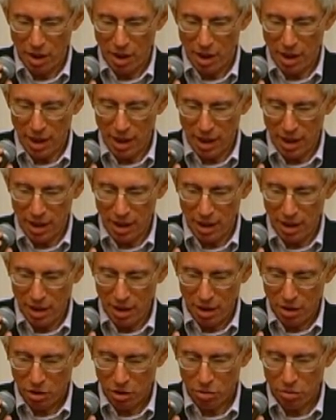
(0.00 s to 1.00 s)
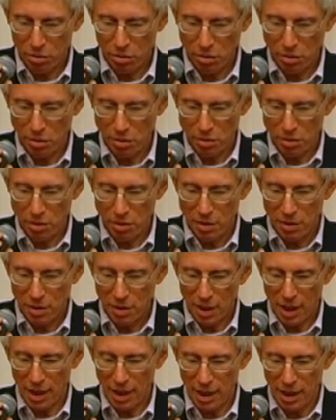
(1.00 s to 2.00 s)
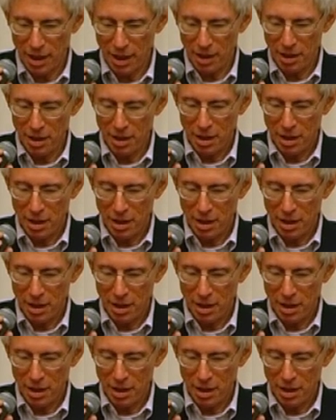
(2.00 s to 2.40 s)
to the